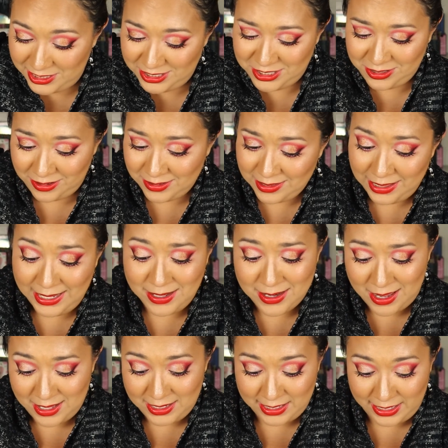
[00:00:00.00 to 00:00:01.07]
but certainly
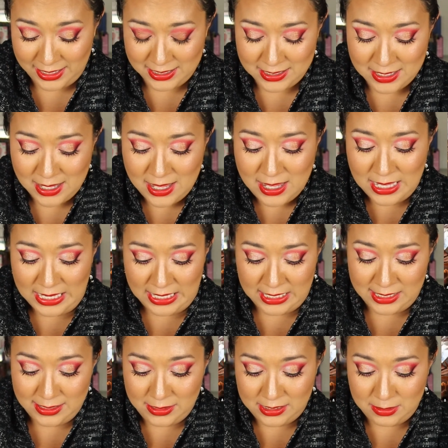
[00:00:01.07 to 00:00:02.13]
not least,
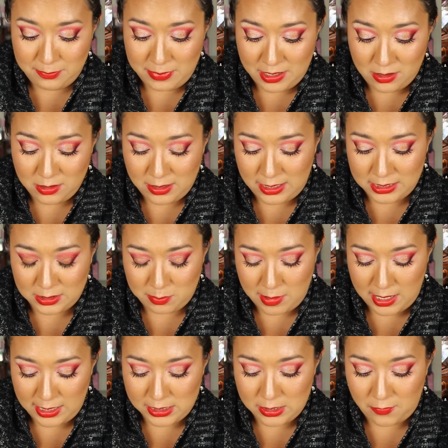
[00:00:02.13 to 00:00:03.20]
It's Belle
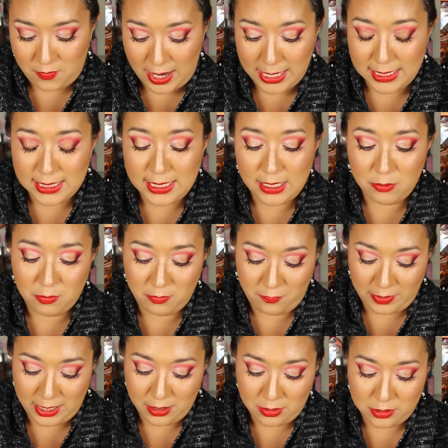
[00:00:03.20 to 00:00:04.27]
Cosmetics finally
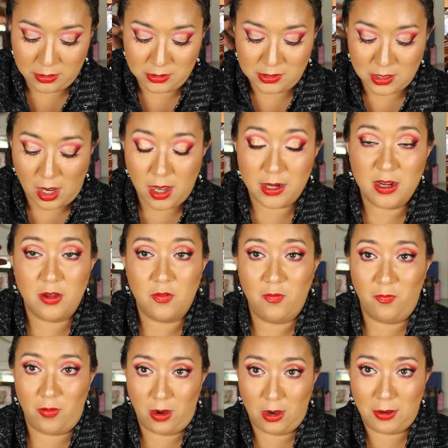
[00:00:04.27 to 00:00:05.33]
revealed their Dawn of
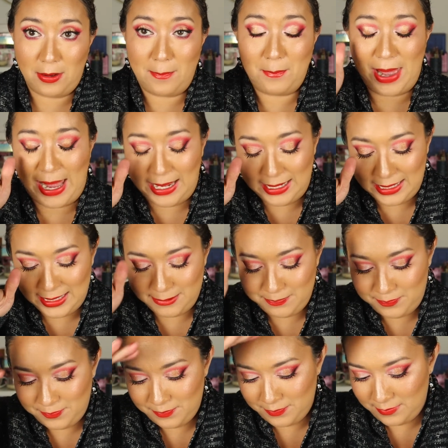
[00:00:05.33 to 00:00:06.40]
Fall palette.
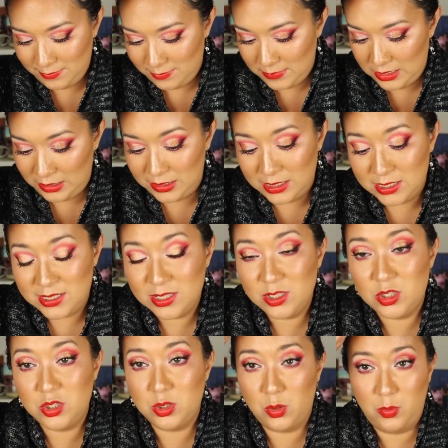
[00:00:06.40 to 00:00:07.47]
This
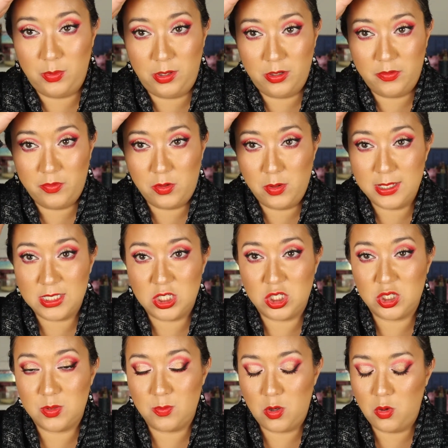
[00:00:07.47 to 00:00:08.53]
is so beautiful. It's
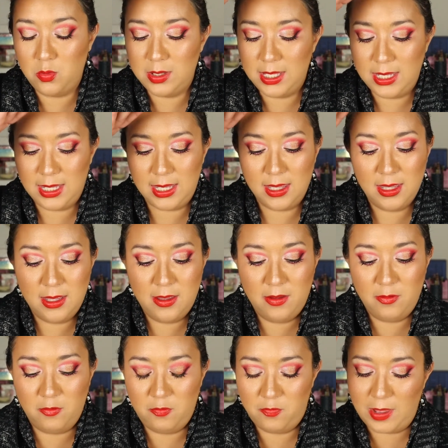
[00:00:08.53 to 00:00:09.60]
smoky,
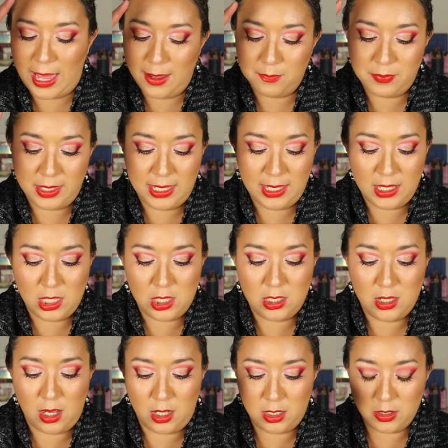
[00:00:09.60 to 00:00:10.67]
vampy,
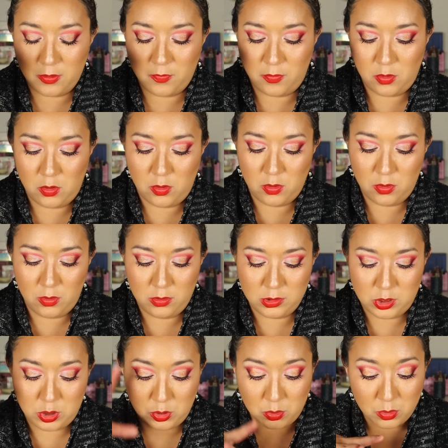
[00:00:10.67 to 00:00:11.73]
colorful
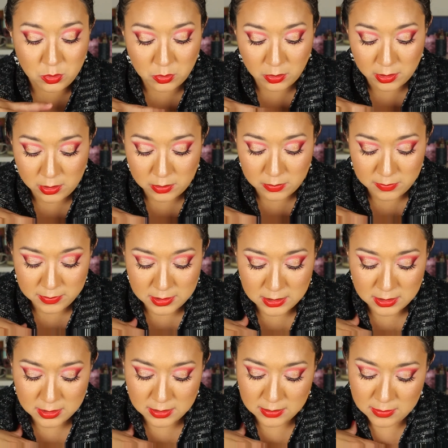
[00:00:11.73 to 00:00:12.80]
dual
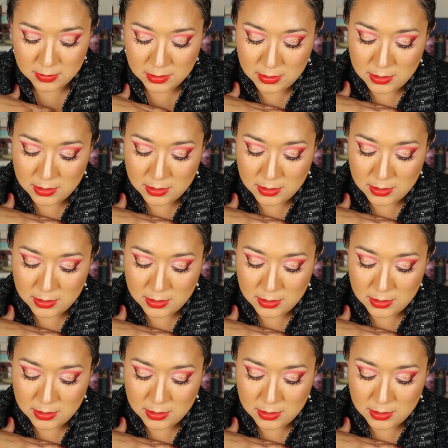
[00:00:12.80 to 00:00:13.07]
chromes